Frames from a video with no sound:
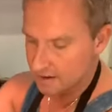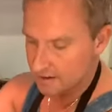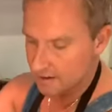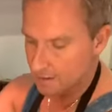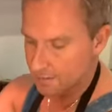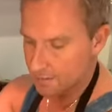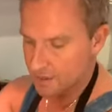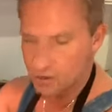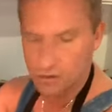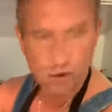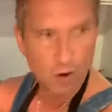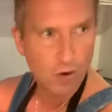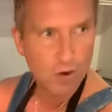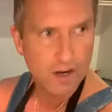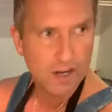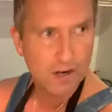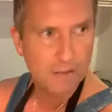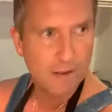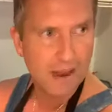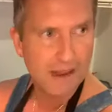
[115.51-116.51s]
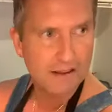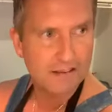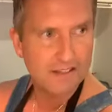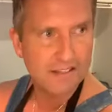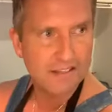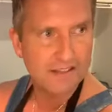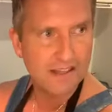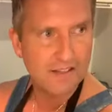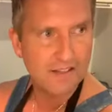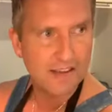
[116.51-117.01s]
I'd been talking about
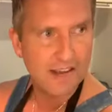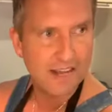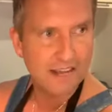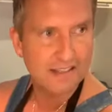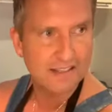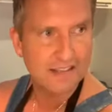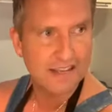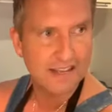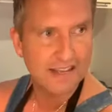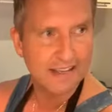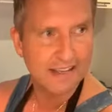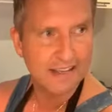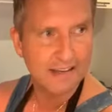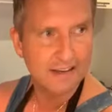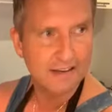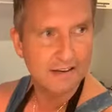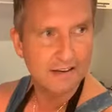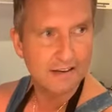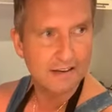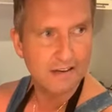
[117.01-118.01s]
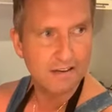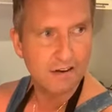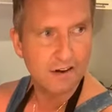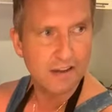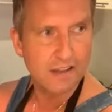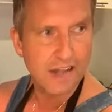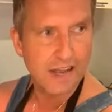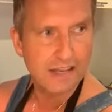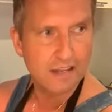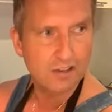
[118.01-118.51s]
it, and then the next thing, you're
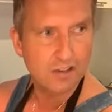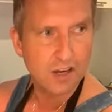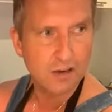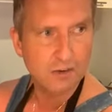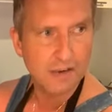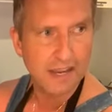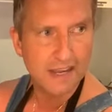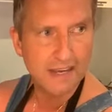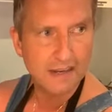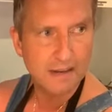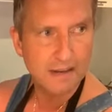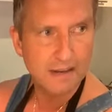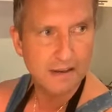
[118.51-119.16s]
right there, you're choking.